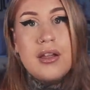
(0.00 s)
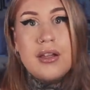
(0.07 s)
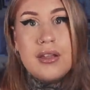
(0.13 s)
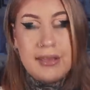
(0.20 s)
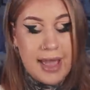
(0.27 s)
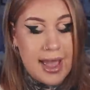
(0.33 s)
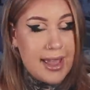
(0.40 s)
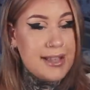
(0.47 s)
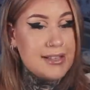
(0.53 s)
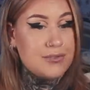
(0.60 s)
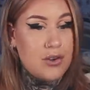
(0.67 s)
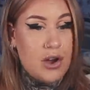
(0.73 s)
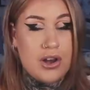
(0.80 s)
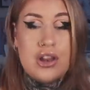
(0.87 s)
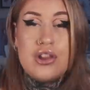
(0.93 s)
yeah, it's
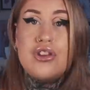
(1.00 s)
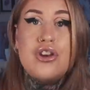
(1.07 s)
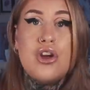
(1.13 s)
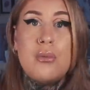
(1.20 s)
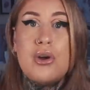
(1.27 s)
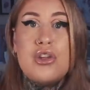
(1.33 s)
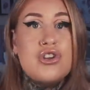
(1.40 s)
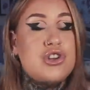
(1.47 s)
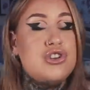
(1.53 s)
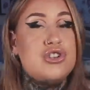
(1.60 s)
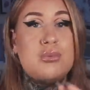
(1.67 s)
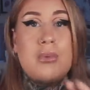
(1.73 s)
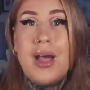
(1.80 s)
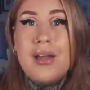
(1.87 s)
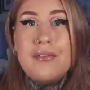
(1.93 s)
fine. You know what? You can
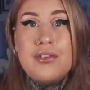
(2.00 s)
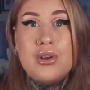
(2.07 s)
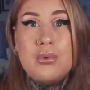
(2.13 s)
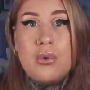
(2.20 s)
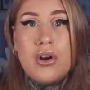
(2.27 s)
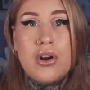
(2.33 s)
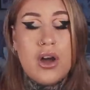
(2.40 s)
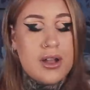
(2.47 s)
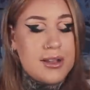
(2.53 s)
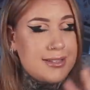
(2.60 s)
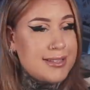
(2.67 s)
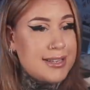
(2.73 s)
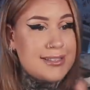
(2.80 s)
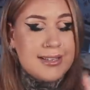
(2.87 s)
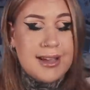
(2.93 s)
do whatever you want. I
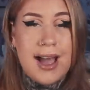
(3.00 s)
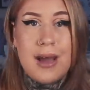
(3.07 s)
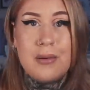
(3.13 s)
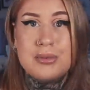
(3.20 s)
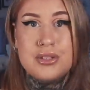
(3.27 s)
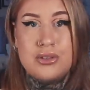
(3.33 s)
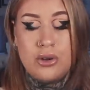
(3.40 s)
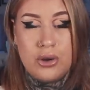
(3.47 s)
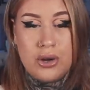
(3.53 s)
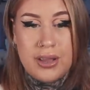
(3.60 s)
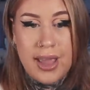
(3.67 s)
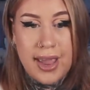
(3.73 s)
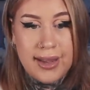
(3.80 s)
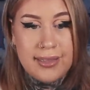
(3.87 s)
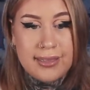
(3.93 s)
consent to absolutely
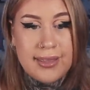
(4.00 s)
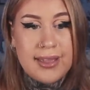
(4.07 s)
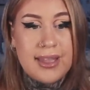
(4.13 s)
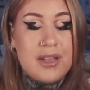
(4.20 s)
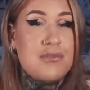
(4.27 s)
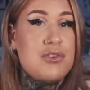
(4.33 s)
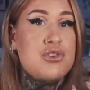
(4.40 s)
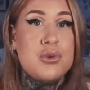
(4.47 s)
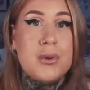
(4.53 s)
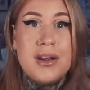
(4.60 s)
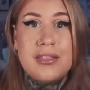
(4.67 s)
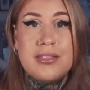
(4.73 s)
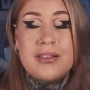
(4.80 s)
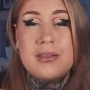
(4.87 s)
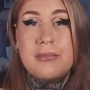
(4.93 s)
anything. If you do
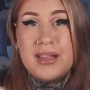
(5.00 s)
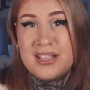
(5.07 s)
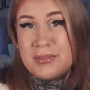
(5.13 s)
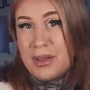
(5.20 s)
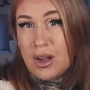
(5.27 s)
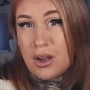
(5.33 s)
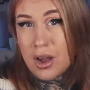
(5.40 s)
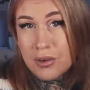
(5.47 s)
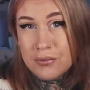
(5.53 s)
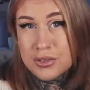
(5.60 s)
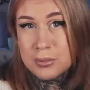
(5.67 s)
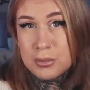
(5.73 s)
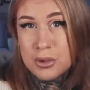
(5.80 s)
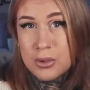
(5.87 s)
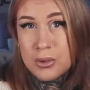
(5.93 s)
anything that makes me
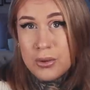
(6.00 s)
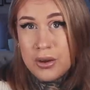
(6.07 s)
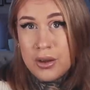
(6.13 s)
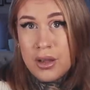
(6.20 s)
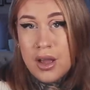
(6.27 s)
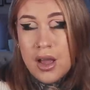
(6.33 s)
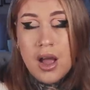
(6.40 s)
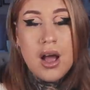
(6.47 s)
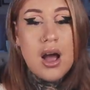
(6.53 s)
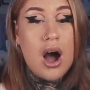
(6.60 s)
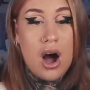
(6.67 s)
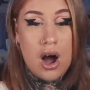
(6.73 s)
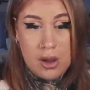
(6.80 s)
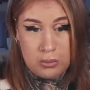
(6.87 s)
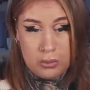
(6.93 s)
uncomfortable,
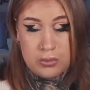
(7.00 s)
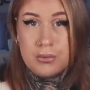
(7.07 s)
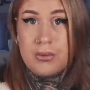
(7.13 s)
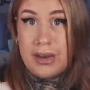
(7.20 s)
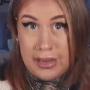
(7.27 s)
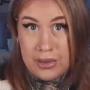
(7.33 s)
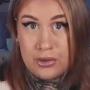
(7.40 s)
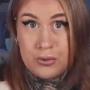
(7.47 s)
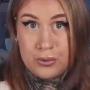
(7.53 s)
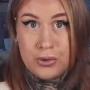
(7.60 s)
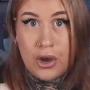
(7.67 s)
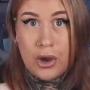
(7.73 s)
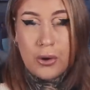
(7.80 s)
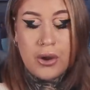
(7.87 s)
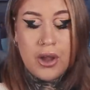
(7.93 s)
I will let you
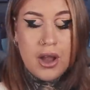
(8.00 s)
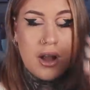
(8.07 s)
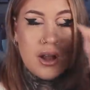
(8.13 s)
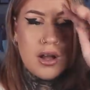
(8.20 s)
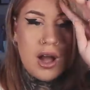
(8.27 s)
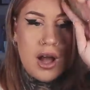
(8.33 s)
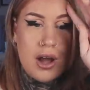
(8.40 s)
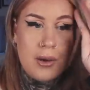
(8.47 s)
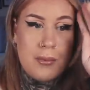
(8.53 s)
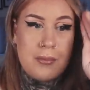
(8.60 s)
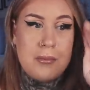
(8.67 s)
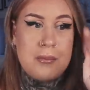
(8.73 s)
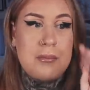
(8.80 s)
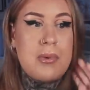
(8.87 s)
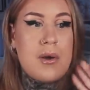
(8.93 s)
know.
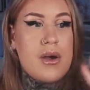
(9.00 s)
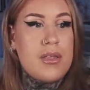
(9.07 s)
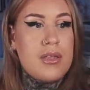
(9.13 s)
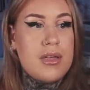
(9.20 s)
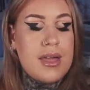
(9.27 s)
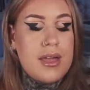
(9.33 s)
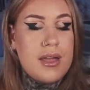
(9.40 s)
Um, but